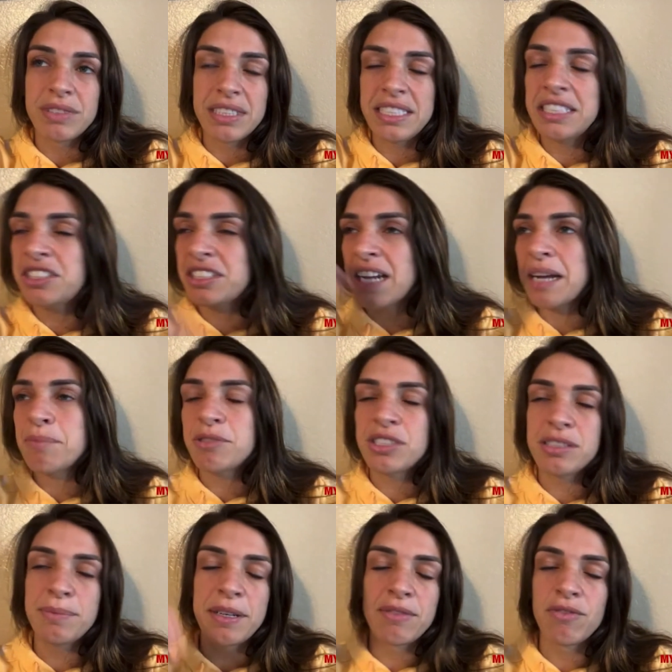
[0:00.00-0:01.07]
each time
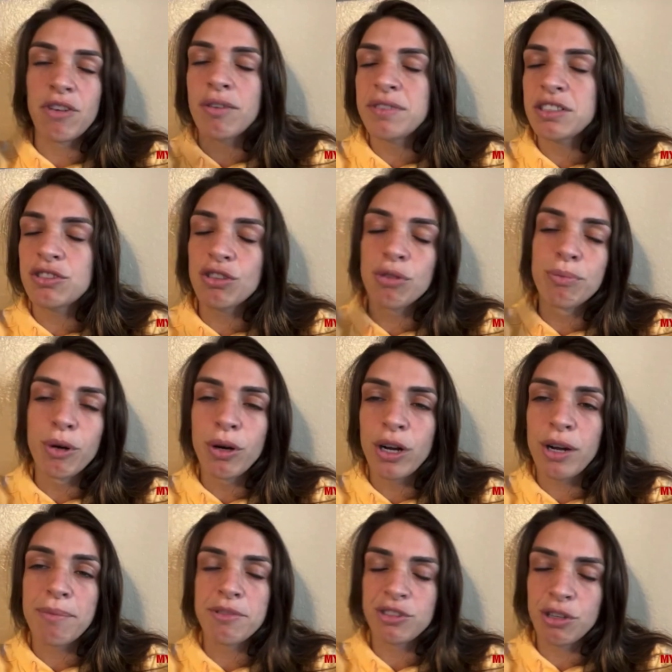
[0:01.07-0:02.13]
she's been involving so more,
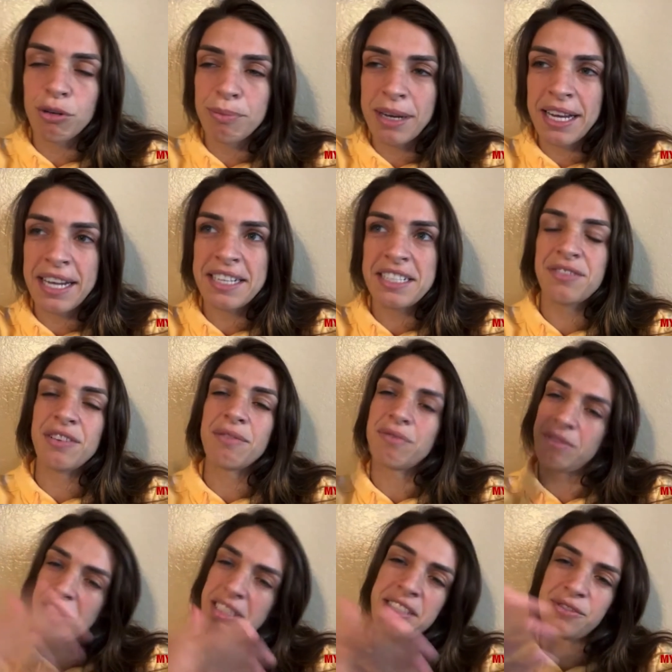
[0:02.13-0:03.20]
so much,
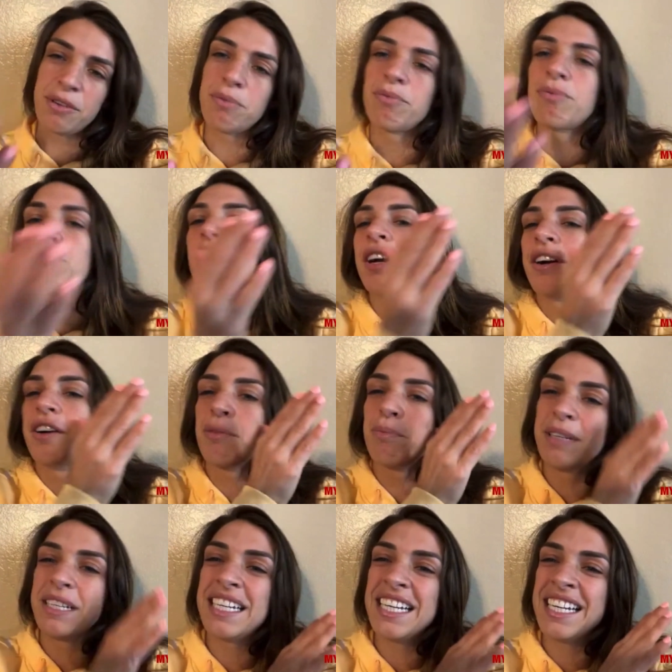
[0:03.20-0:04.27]
at least from her
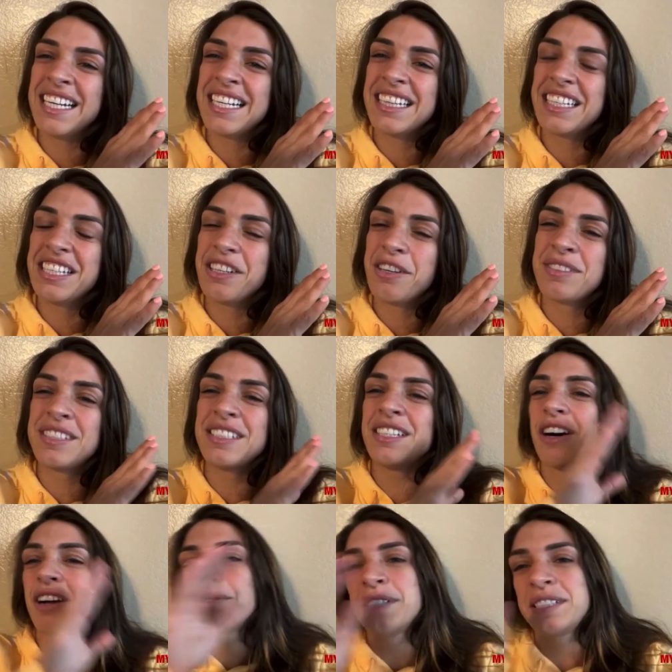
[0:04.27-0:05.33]
beginning in the UFC
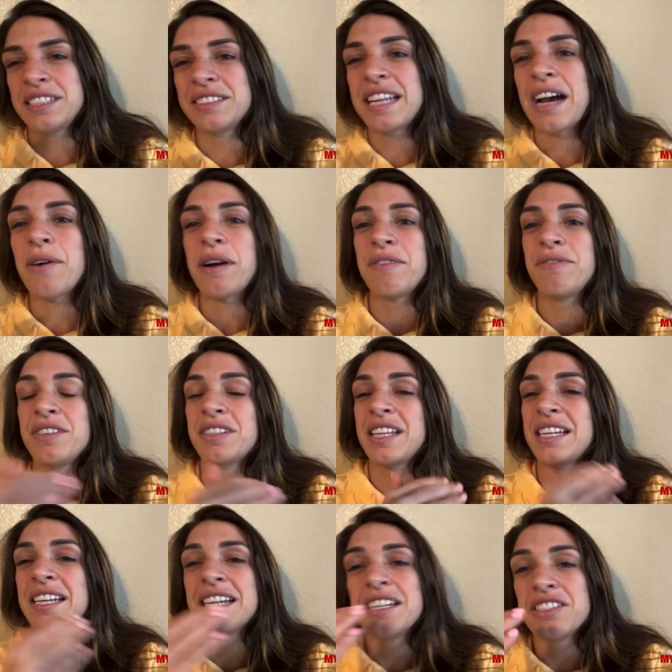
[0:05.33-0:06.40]
all the way till now, I feel
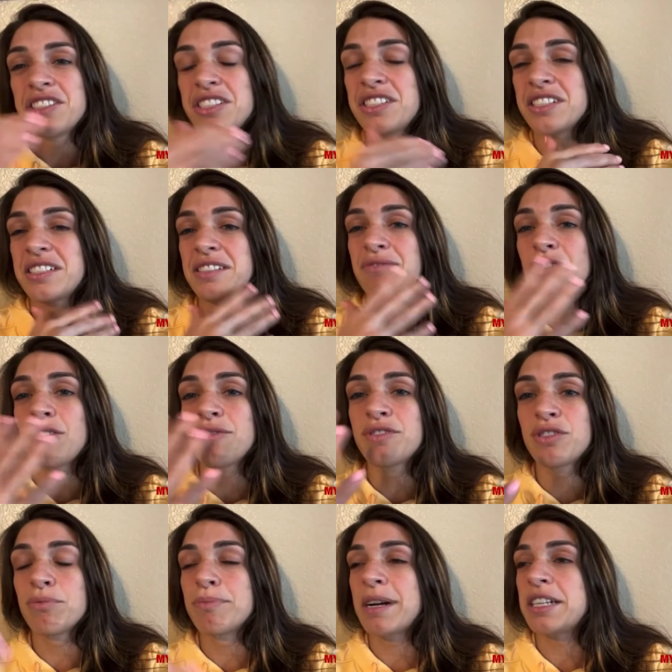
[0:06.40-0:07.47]
like she's just evolved
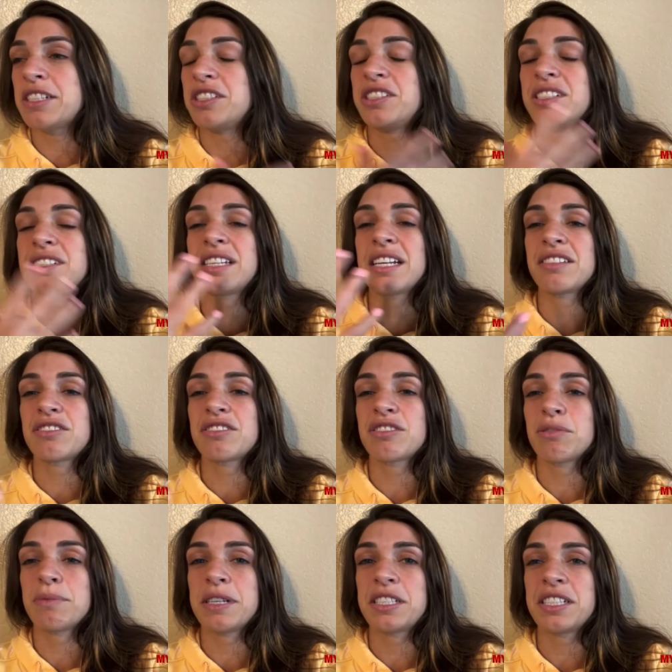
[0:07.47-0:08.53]
so much and she's getting so
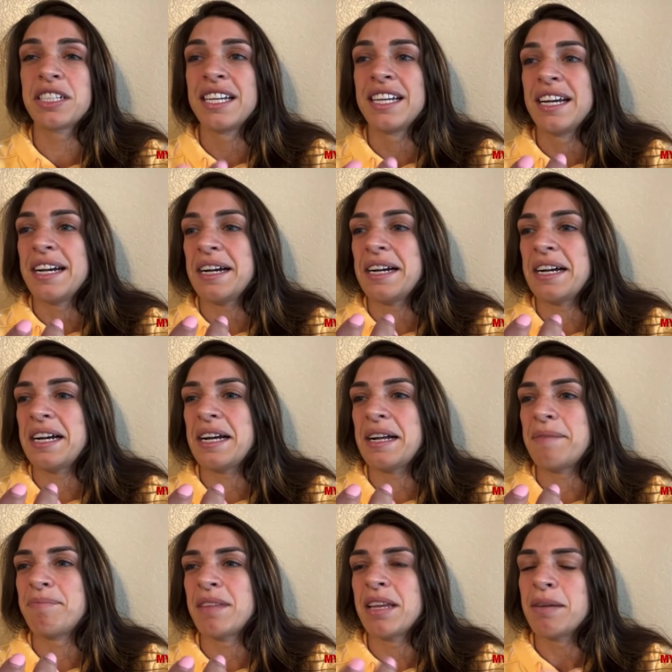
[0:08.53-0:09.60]
much
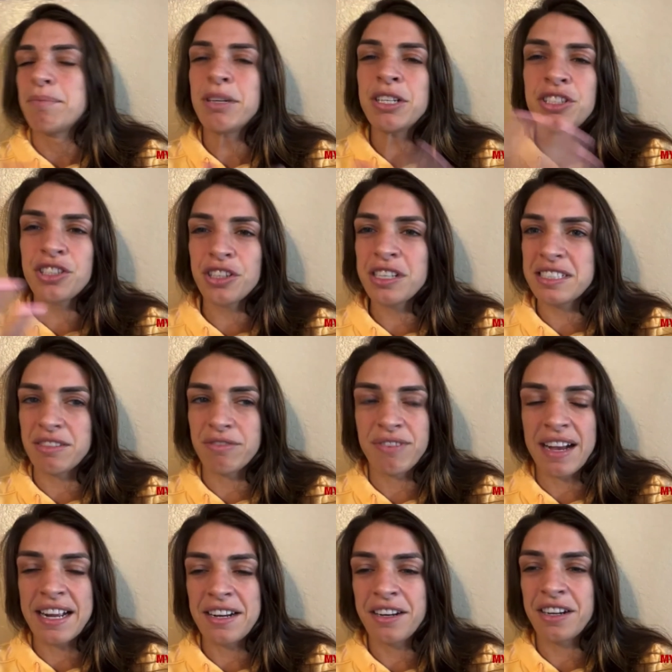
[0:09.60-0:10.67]
um, mature as a
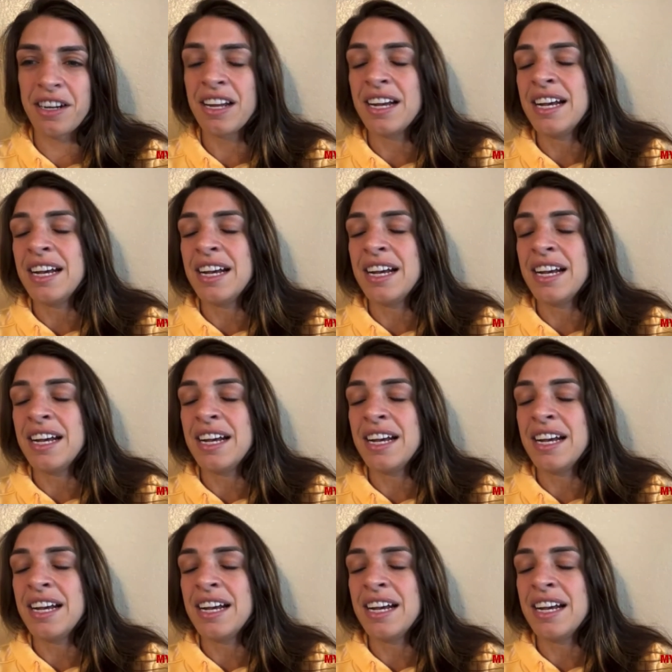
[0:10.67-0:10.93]
fighter.